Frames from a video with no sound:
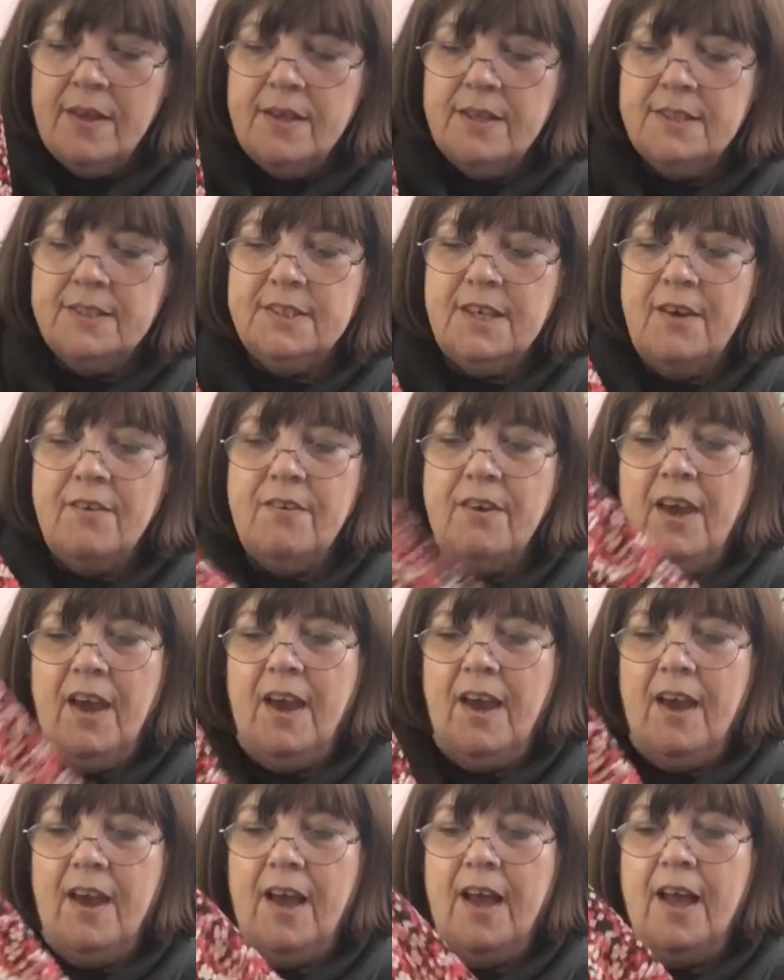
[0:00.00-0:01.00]
So
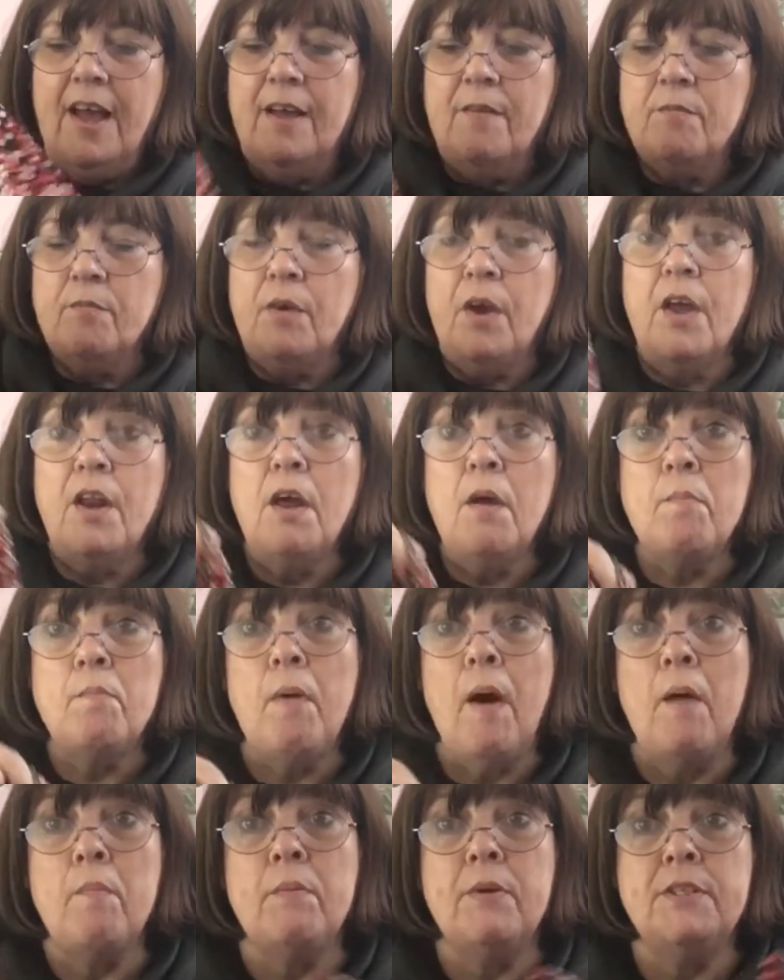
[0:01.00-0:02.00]
yeah, I'm gonna
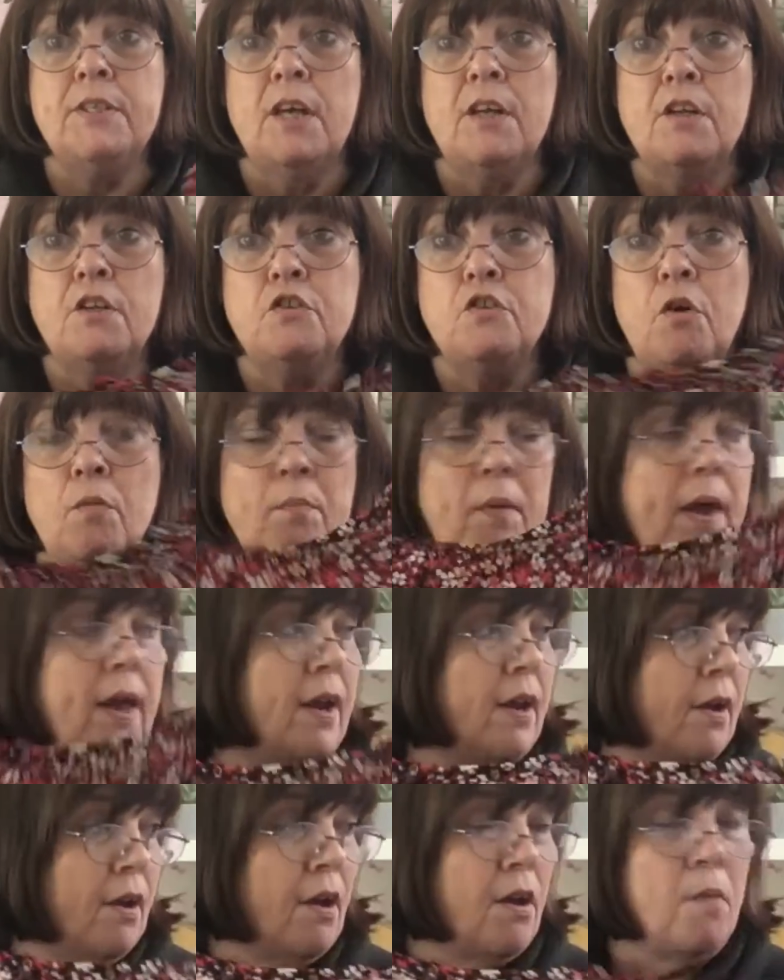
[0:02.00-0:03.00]
pop it on a dummy, and
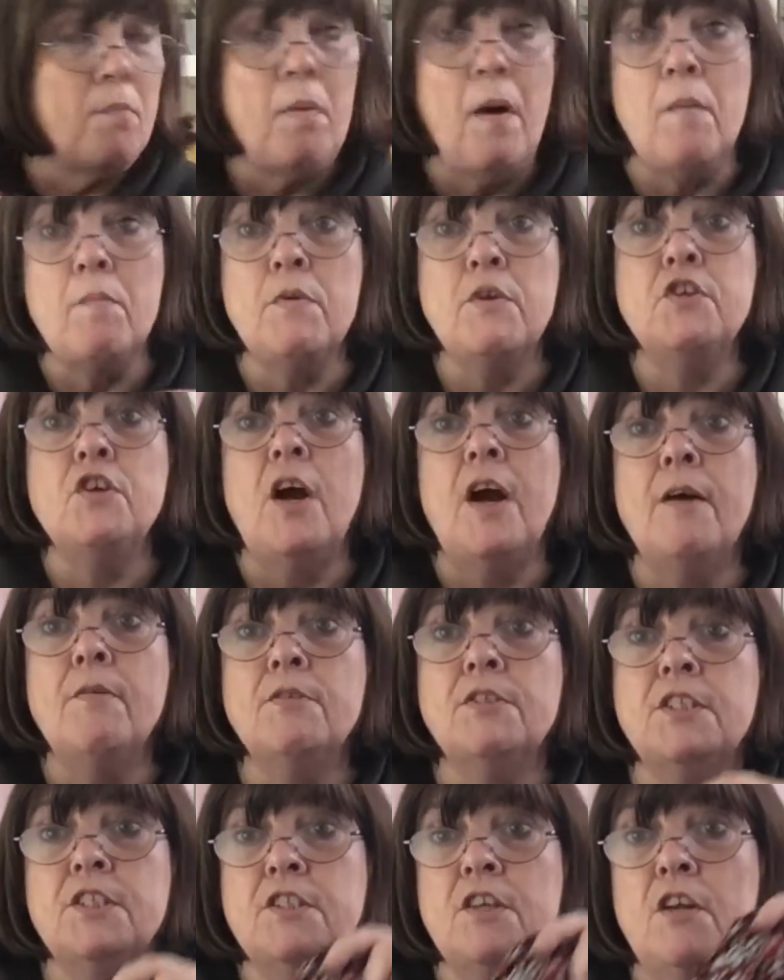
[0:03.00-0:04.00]
I'm gonna pop the
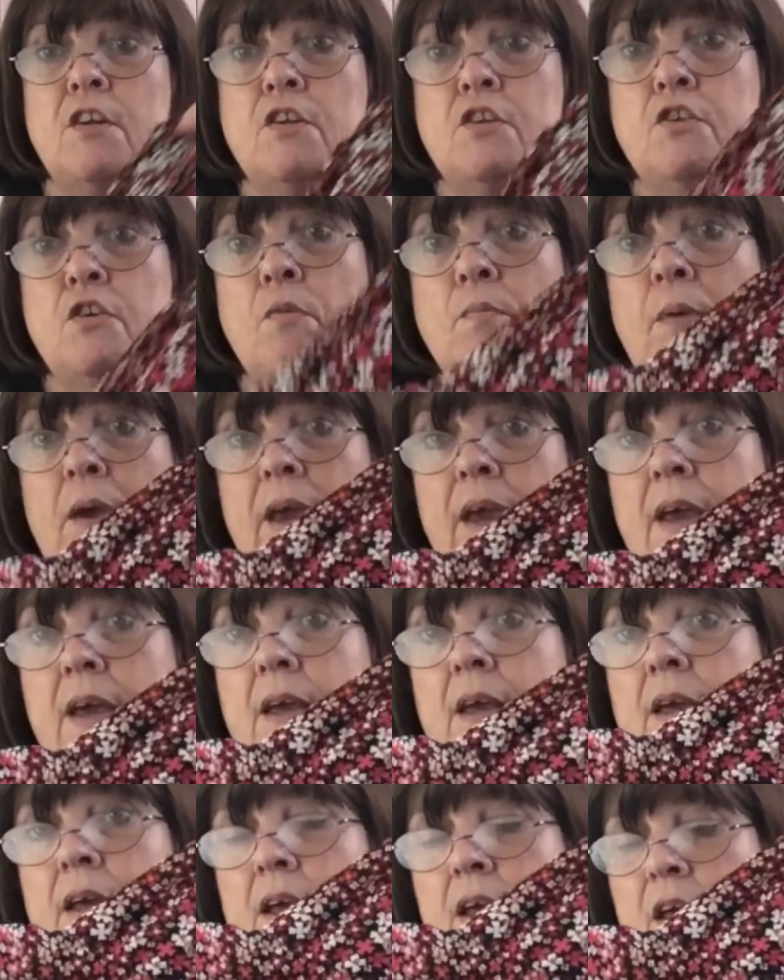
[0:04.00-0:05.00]
trousers on a dummy
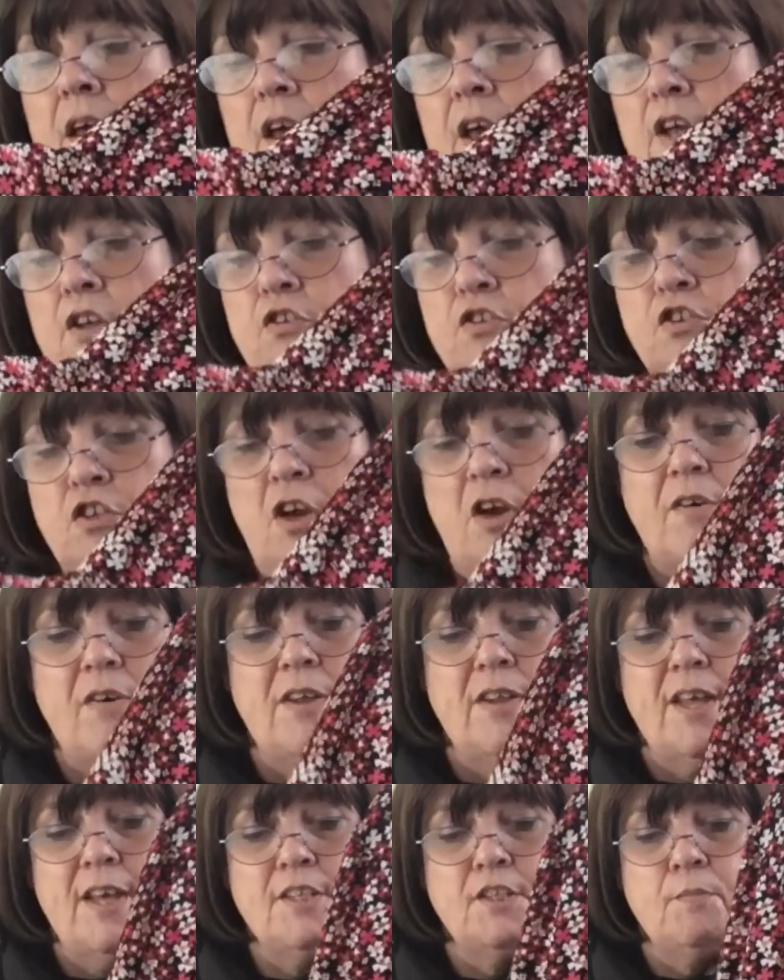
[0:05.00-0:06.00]
and show you
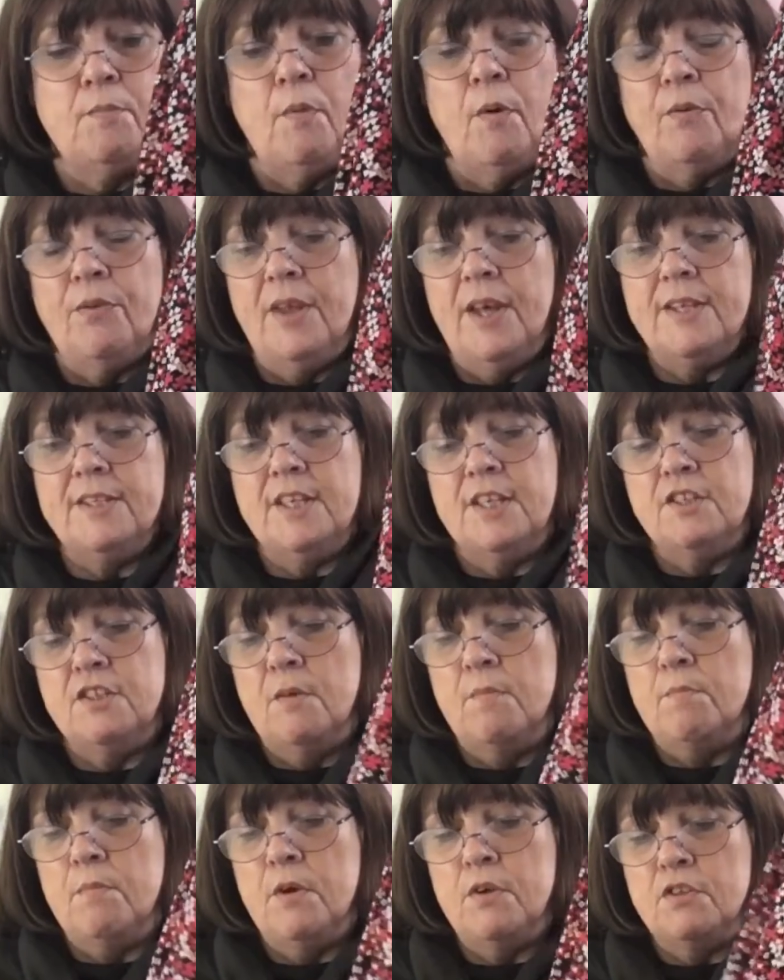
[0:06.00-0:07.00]
this. But this is a
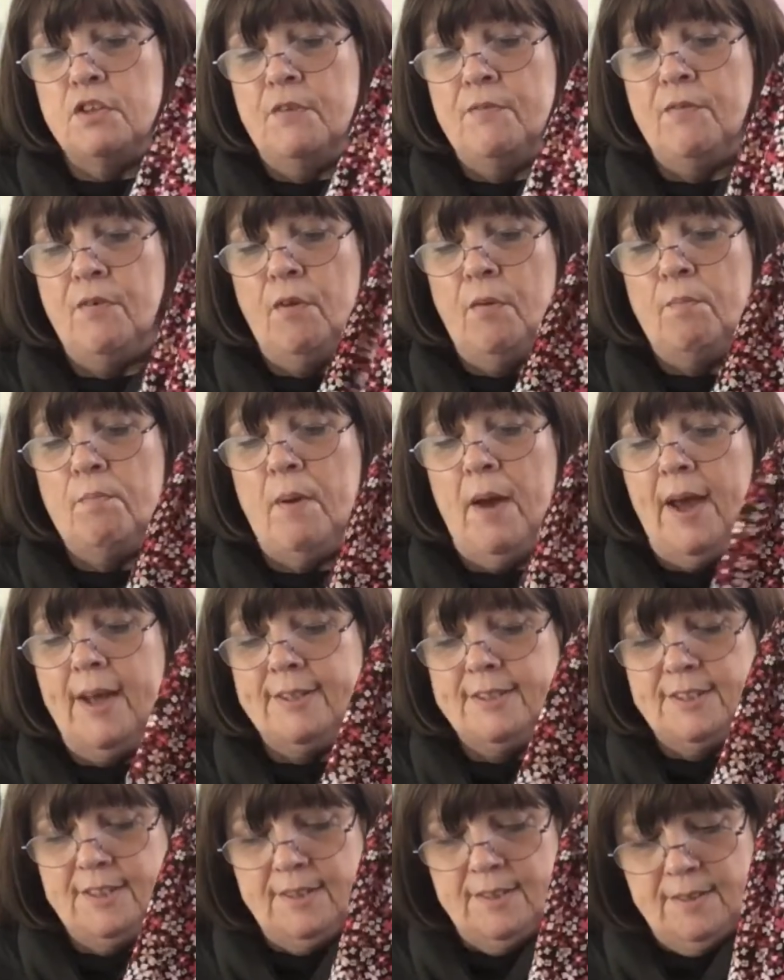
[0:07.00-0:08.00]
beautiful
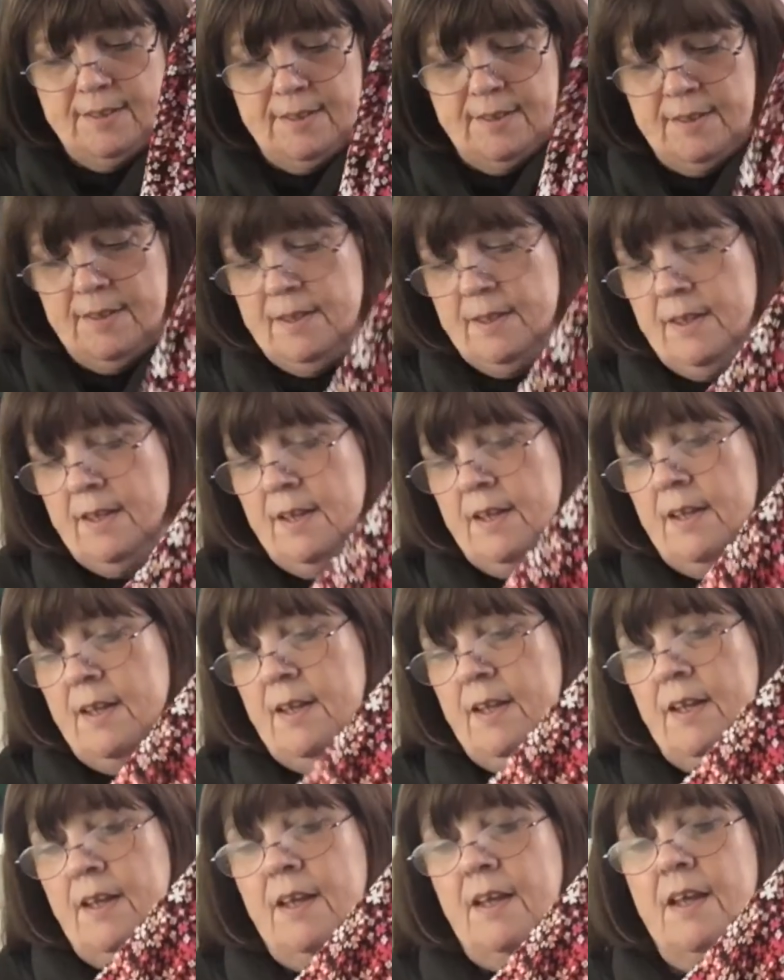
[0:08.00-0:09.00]
pattern,
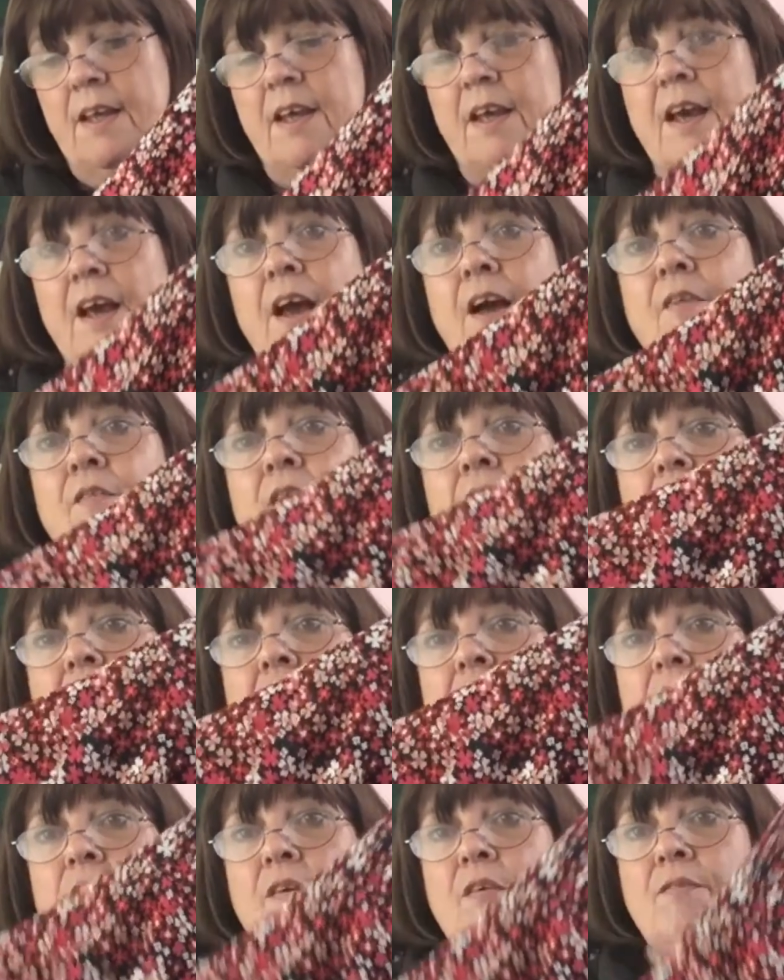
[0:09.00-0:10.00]
I
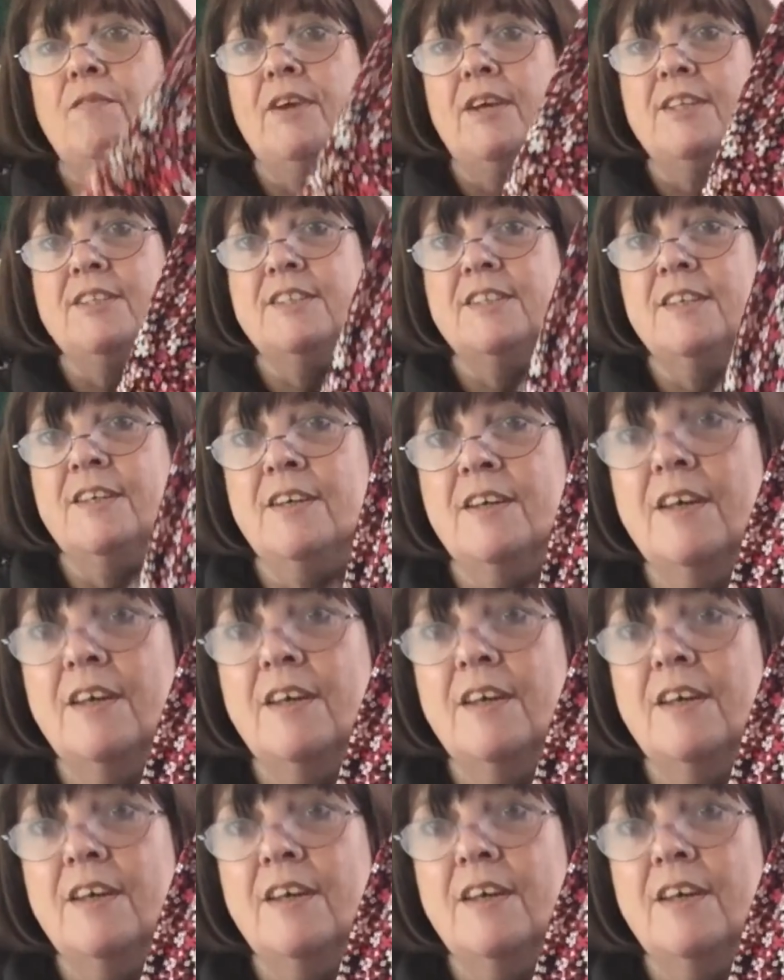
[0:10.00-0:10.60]
really love it.